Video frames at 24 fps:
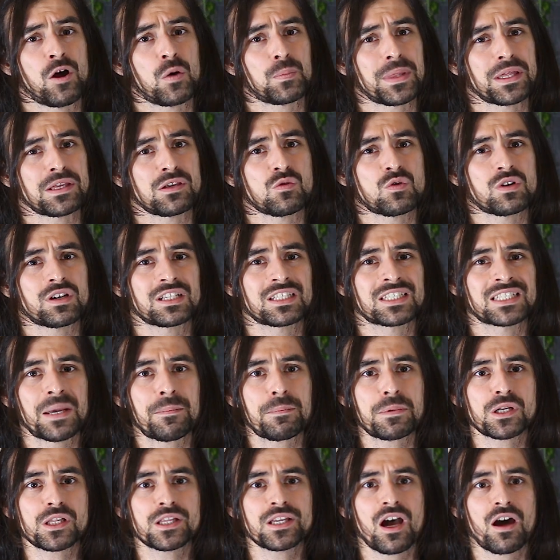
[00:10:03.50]
hope that you
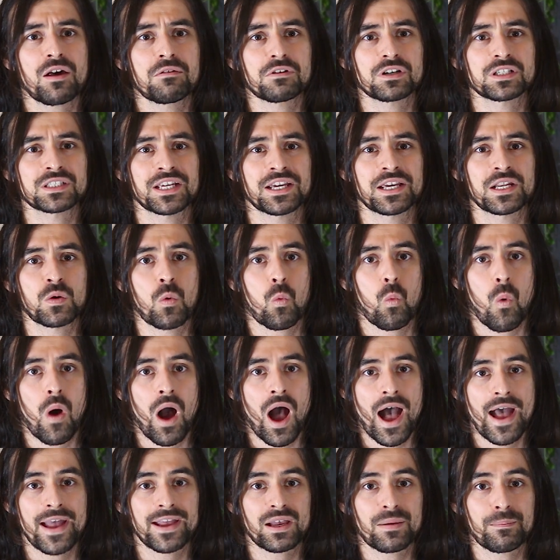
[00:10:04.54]
conceptually understand
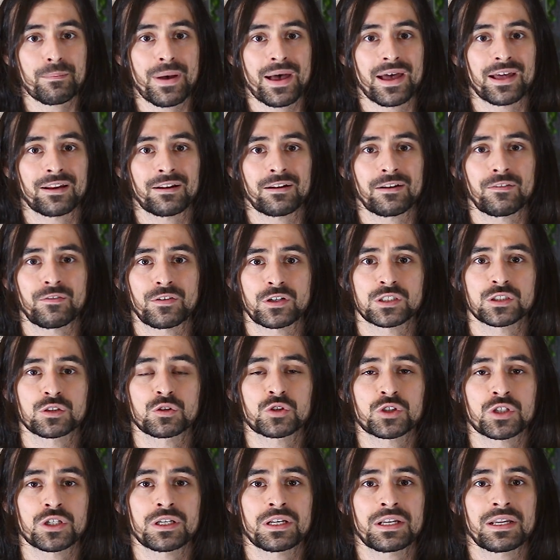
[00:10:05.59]
why competitive
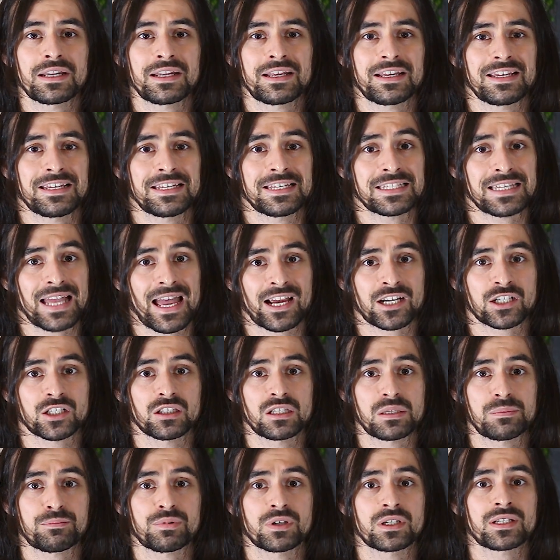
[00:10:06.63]
exclusion is
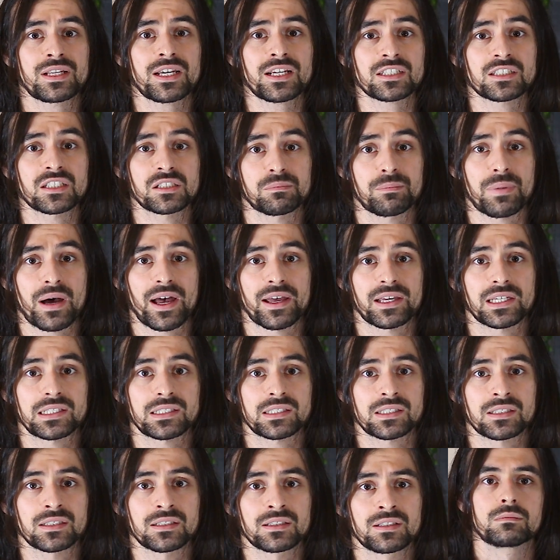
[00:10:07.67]
actually predicted by
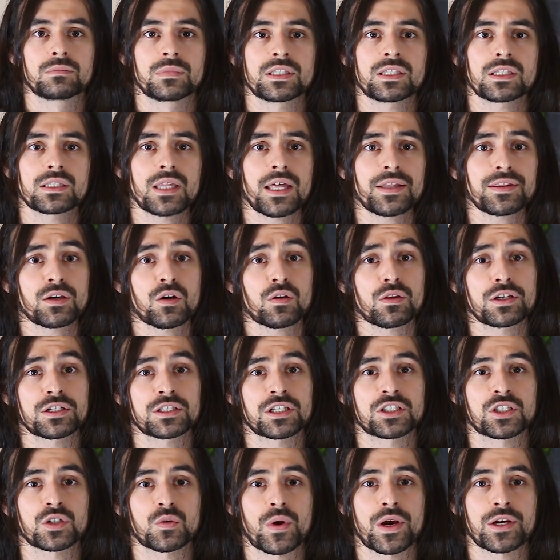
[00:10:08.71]
it. This is not the only
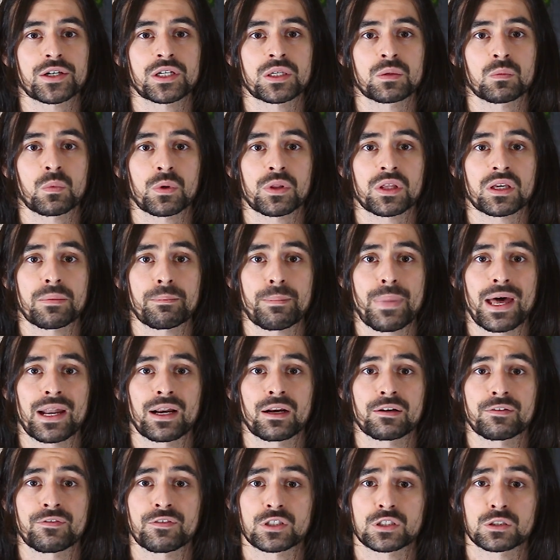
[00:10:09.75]
situation where the
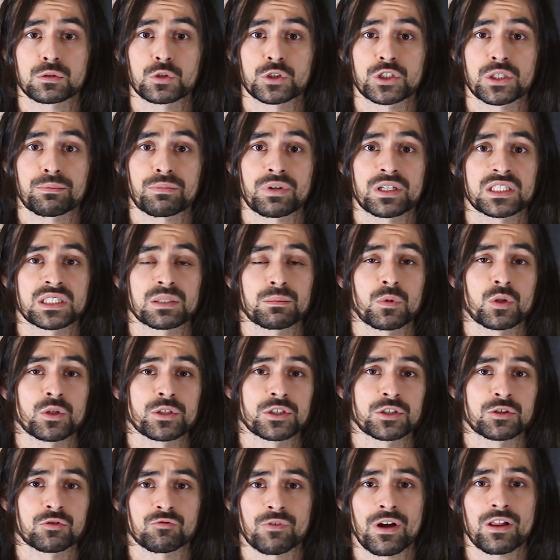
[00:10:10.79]
competitive exclusion principle
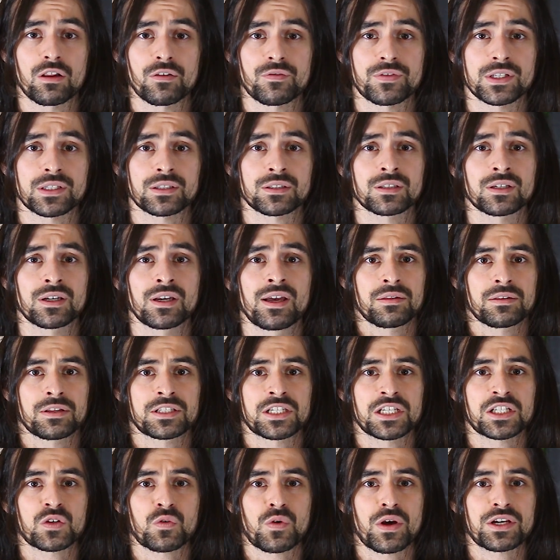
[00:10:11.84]
is relevant. The
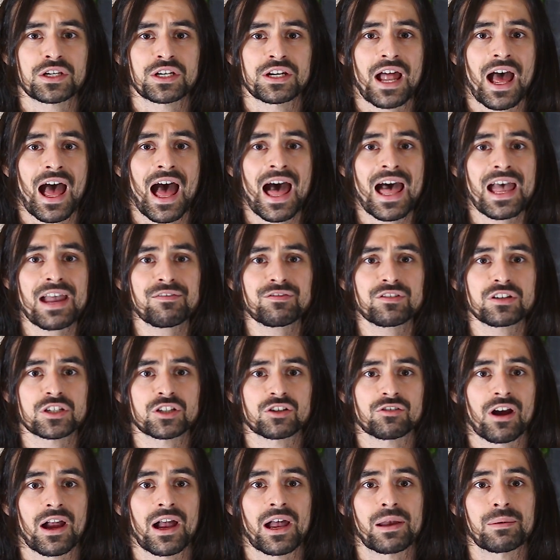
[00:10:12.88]
situation I've
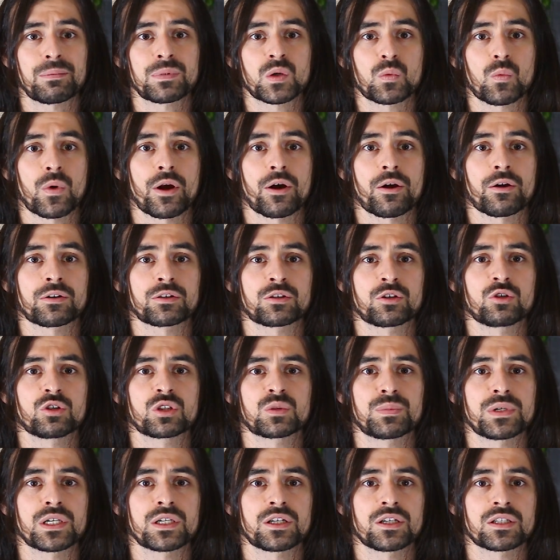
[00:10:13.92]
described, where two
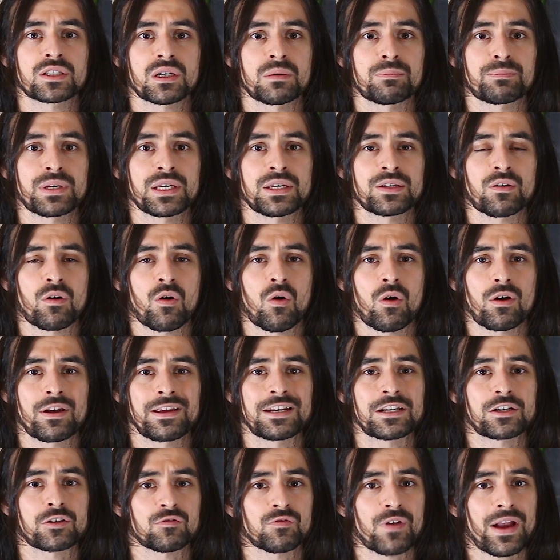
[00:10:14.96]
species compete
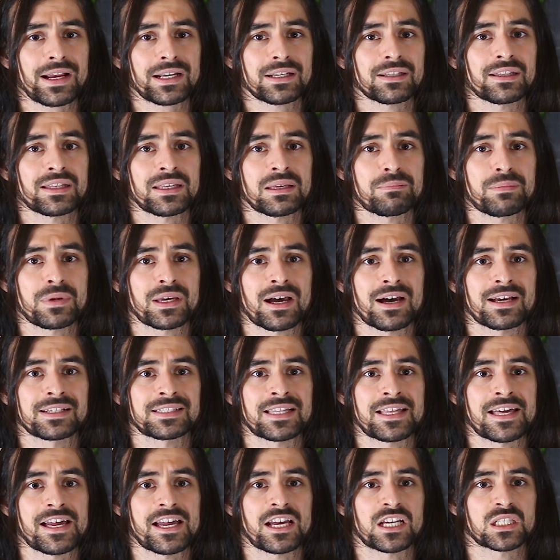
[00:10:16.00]
indirectly because
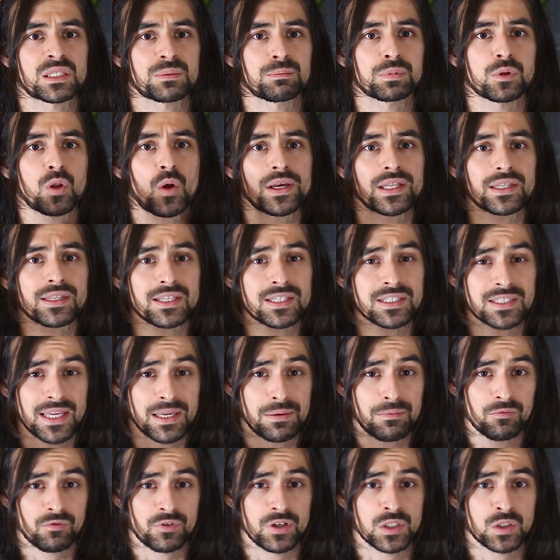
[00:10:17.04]
they exploit the
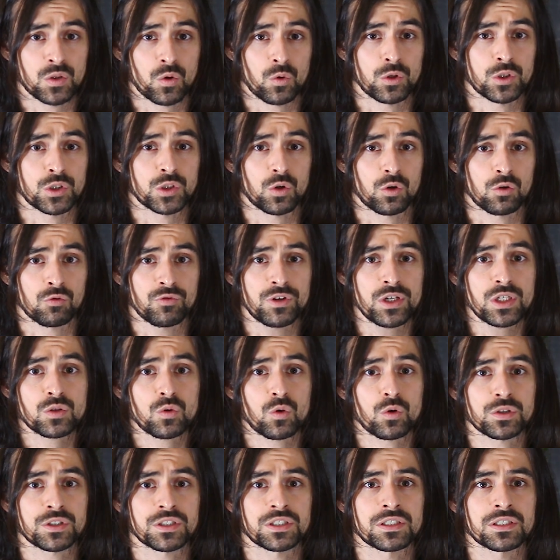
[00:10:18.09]
same resource or
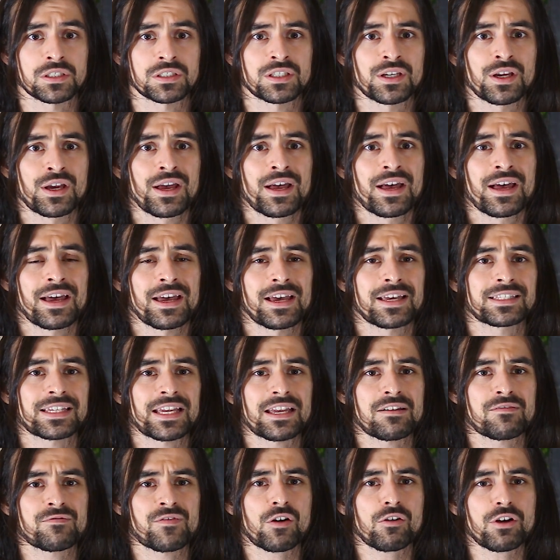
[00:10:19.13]
resources, is
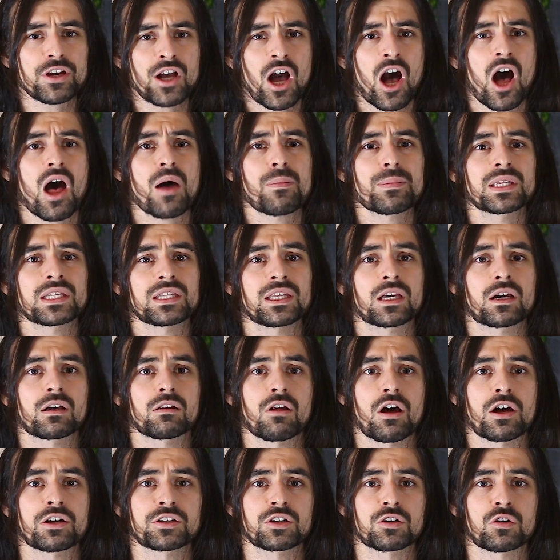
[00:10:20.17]
a very common
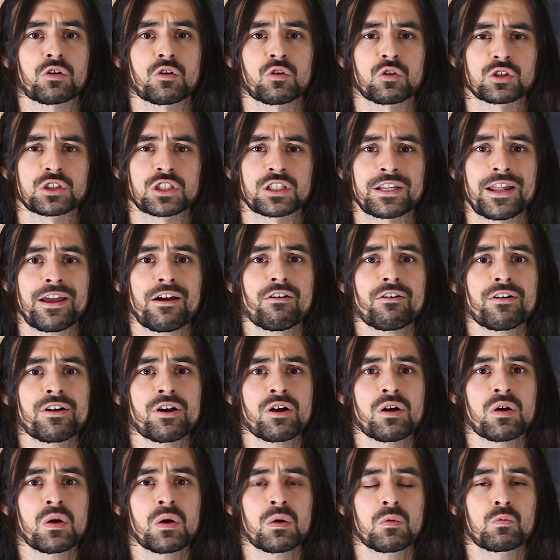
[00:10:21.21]
ecological
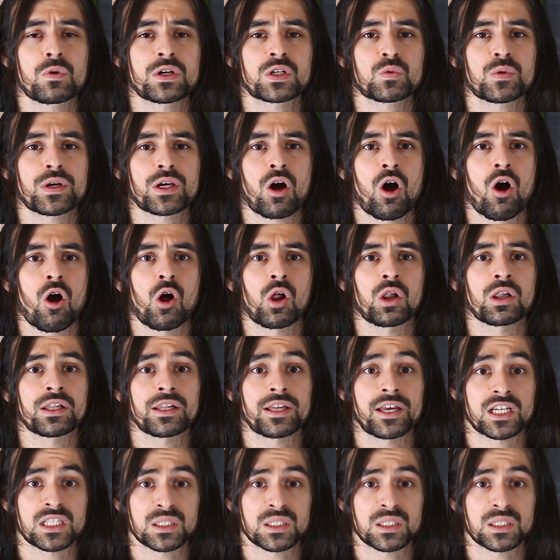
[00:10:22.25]
scenario which we call